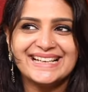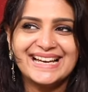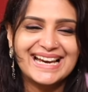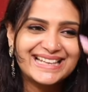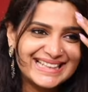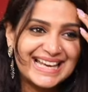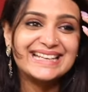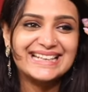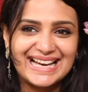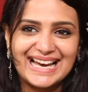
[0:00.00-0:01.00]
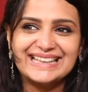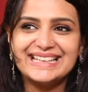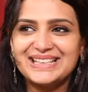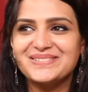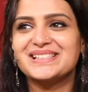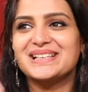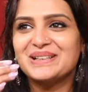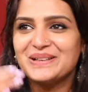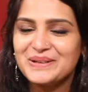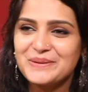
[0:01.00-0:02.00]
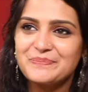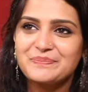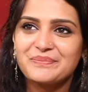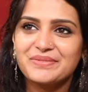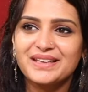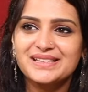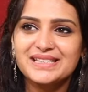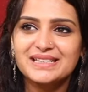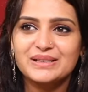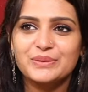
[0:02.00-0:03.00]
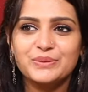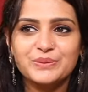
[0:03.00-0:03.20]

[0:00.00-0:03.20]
Makes sense. And then he was like, I was like,